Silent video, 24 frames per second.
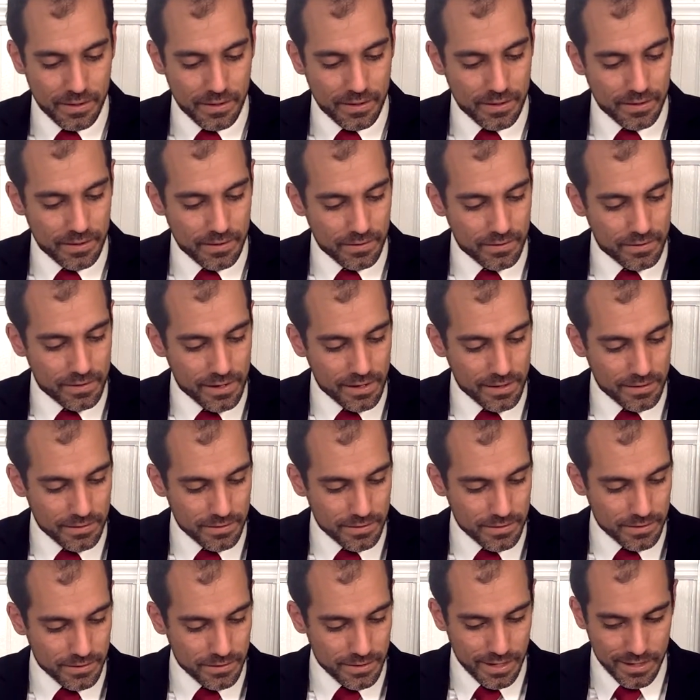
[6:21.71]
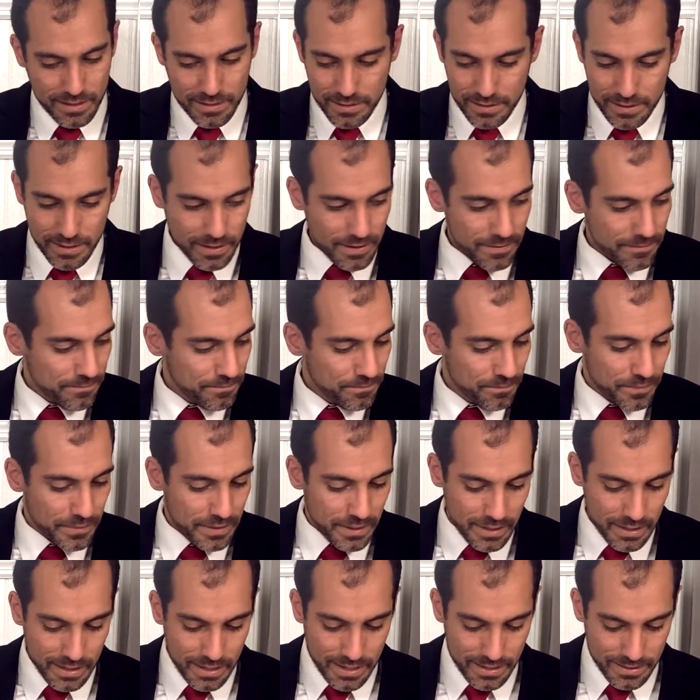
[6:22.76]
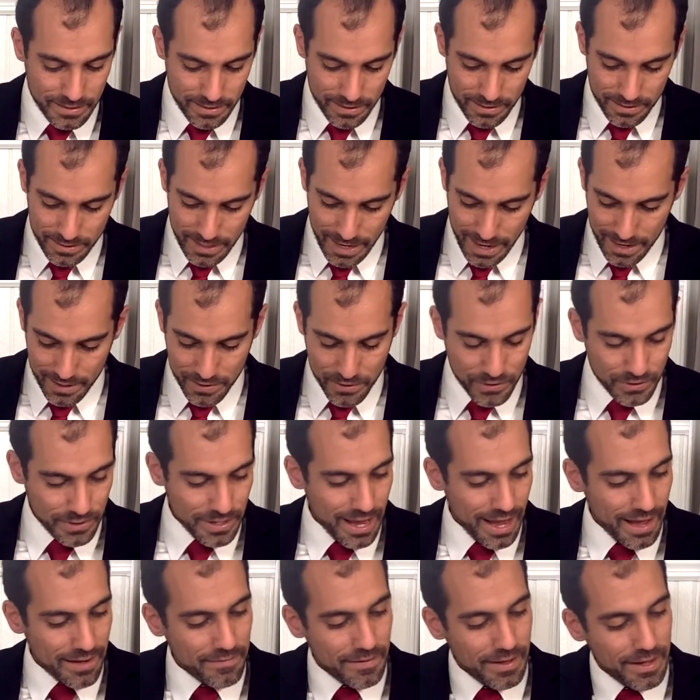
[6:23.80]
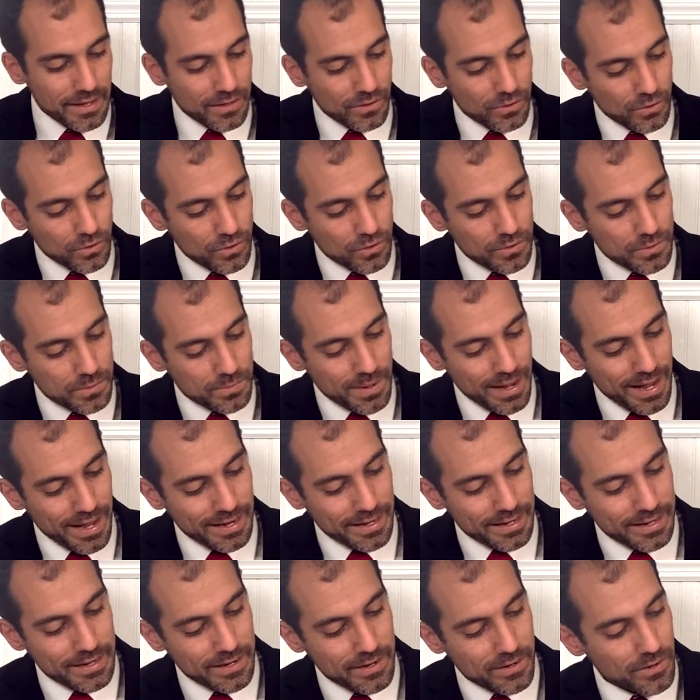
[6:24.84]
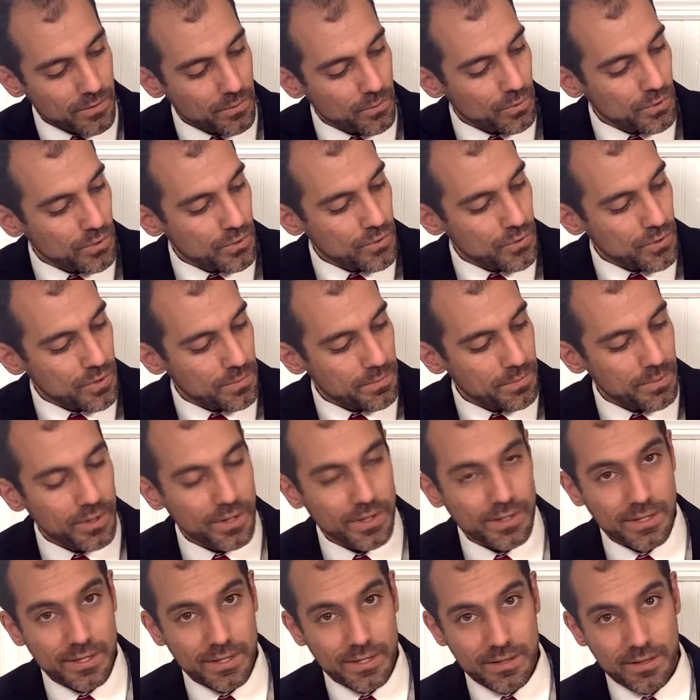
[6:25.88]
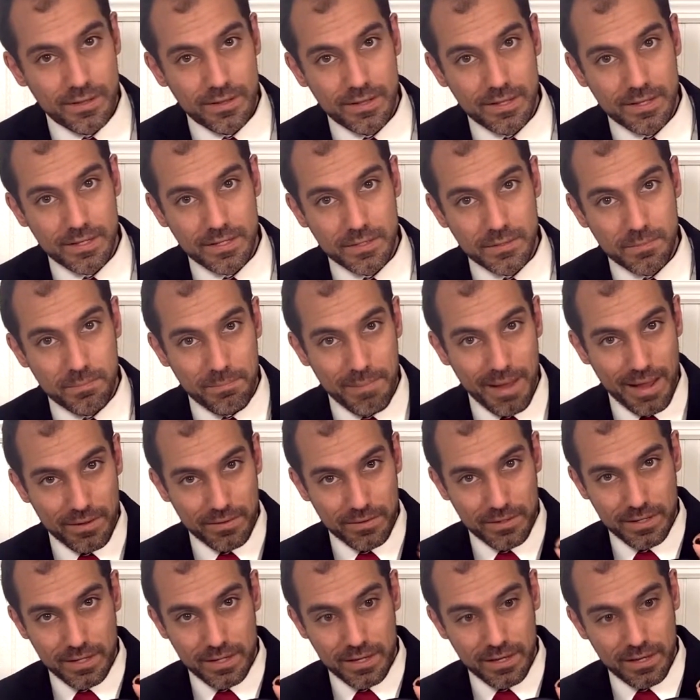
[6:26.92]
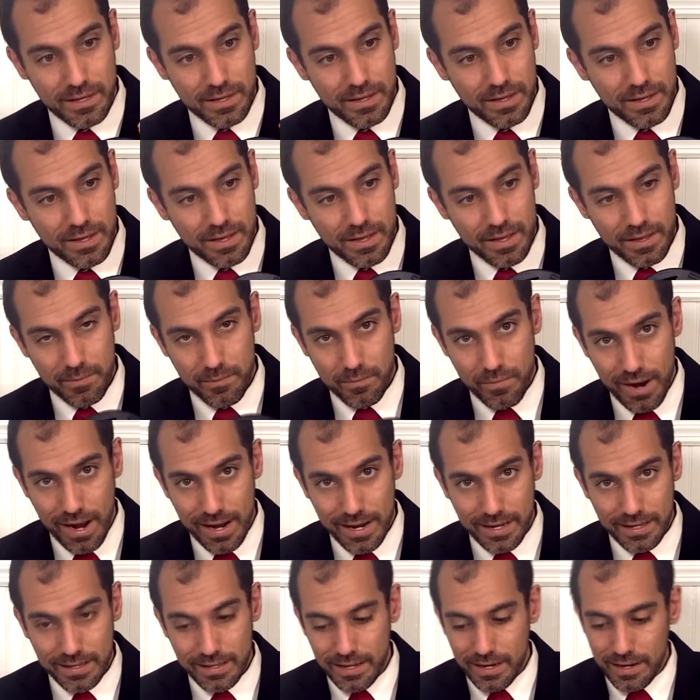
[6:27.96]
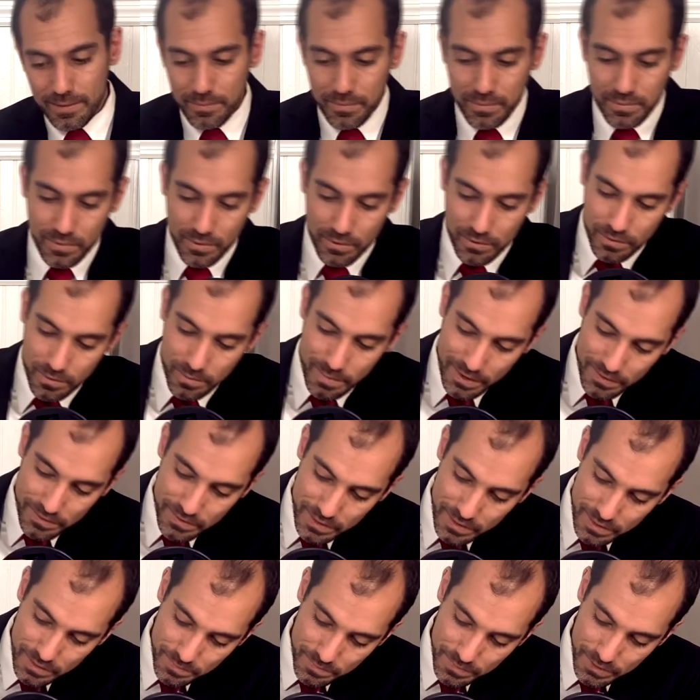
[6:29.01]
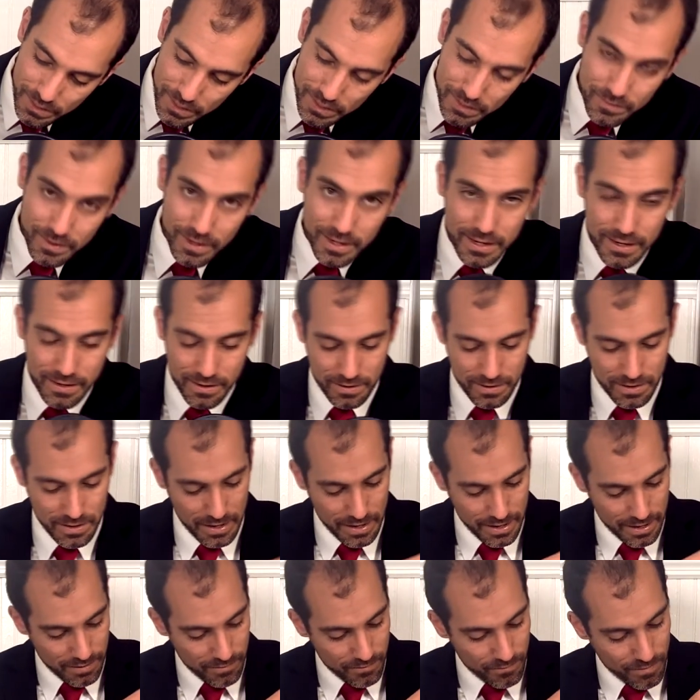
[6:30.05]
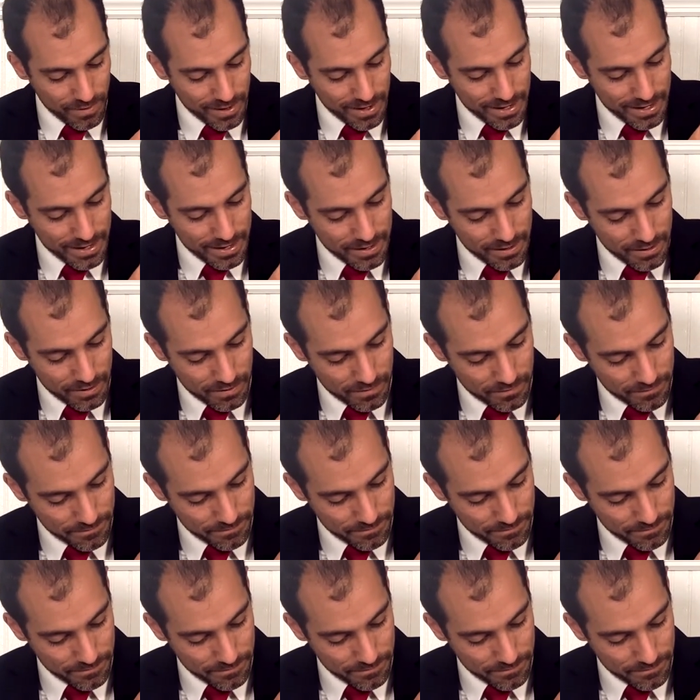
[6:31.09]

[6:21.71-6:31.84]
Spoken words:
Okay, so that's there. It does actually have a little pot here where you could put this mounting bracket or the mounting plug right here.